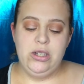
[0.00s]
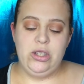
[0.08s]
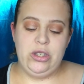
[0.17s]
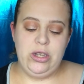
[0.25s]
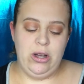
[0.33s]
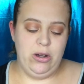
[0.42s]

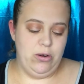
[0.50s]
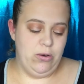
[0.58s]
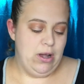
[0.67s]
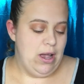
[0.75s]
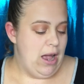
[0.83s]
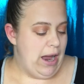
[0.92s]

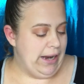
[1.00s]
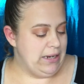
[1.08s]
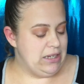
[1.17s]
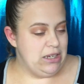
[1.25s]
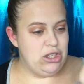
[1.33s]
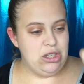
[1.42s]
So I
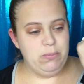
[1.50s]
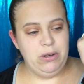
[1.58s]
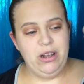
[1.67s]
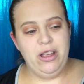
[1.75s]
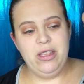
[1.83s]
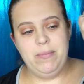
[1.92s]
did just
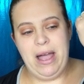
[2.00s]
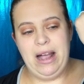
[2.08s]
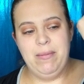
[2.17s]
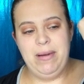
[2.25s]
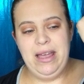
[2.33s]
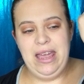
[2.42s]
put it on the
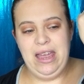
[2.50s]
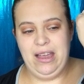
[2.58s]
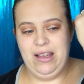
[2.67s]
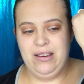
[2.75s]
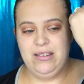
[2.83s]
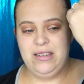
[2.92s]
back of my
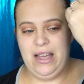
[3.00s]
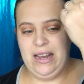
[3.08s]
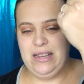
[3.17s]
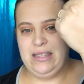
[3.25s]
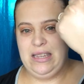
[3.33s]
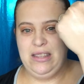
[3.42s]
hand.
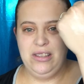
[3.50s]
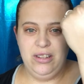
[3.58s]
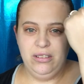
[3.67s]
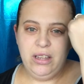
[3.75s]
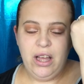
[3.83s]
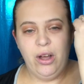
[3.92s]
I see the
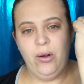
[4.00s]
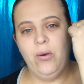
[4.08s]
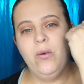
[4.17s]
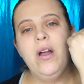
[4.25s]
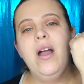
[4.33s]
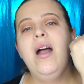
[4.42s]

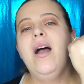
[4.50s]
glow.